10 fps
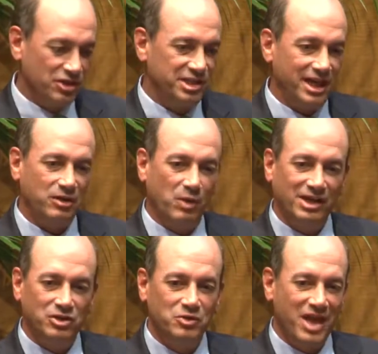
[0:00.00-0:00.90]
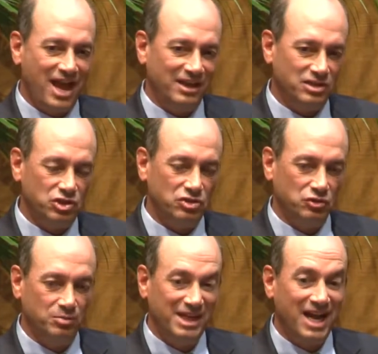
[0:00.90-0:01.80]
The second way to do that is
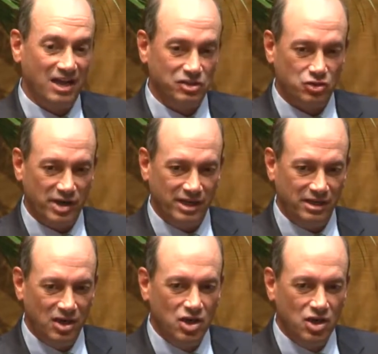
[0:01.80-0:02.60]
to be concentrated.